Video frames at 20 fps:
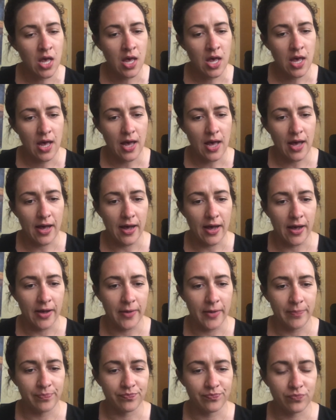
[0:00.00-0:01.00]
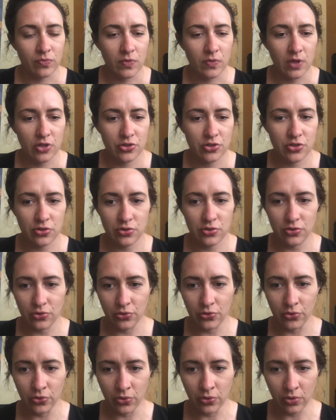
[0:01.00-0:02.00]
to
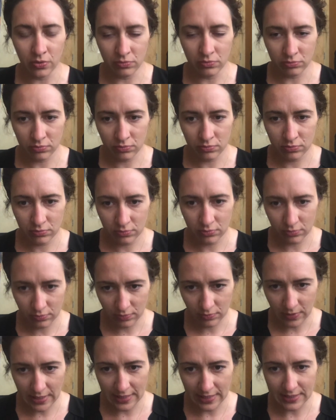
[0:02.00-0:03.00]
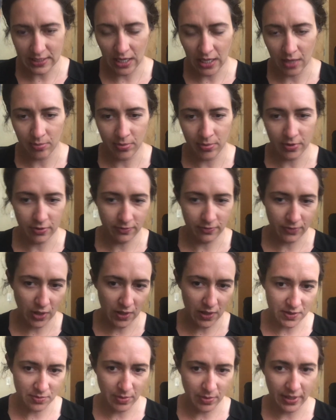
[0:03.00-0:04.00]
do any type of
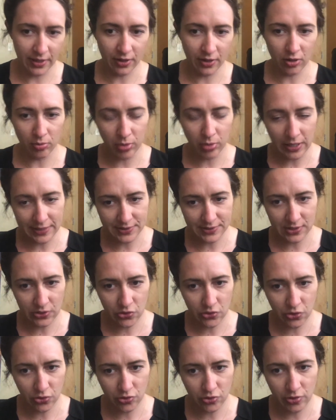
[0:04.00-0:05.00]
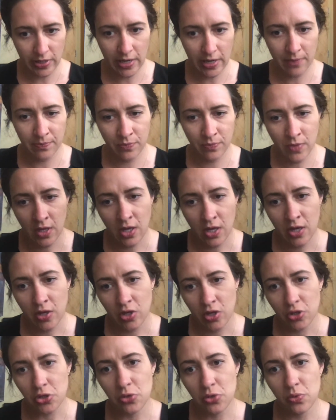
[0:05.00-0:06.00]
cosmetic or plastic surgery.
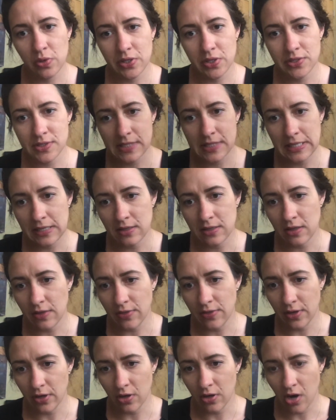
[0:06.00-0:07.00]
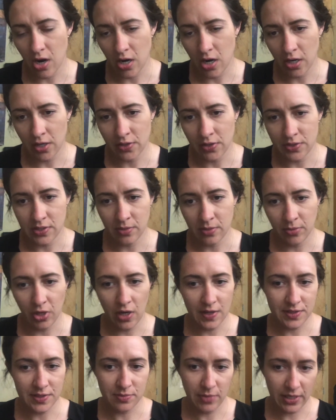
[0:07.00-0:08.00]
You will see that there are some
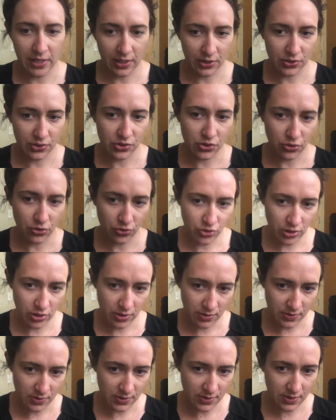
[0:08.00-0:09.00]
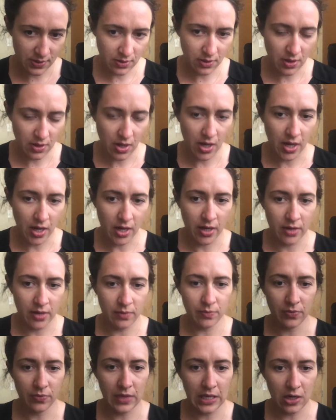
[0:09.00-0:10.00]
cosmetic surgeons
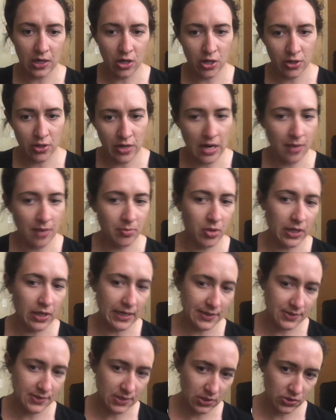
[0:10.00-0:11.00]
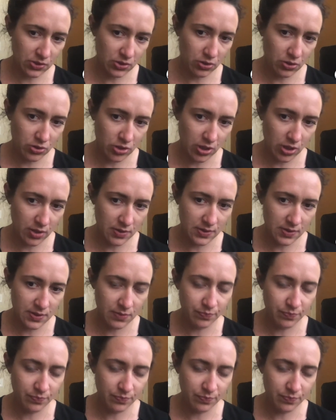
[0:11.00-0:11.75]
that are not plastic surgeons.